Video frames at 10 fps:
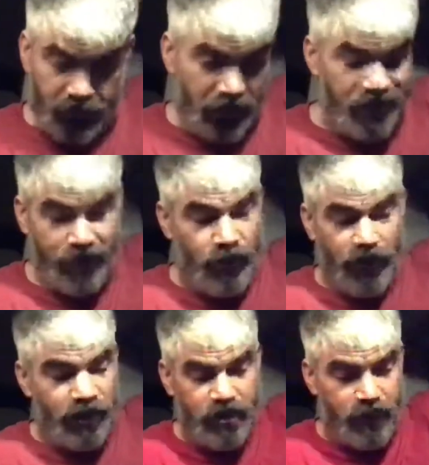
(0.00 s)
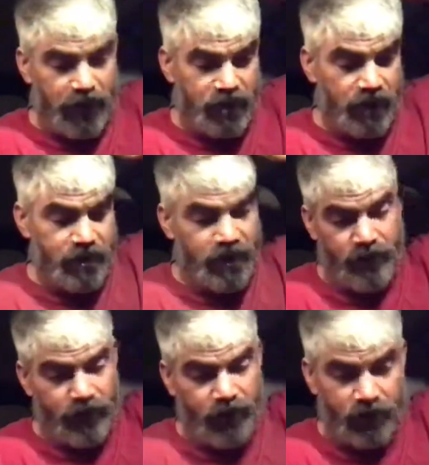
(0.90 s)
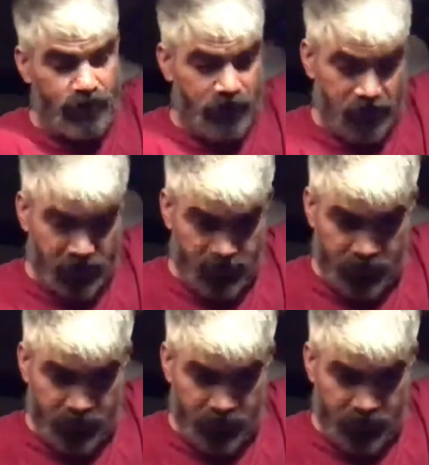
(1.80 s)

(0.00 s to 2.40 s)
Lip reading: Because it really doesn't make sense. It never does make sense.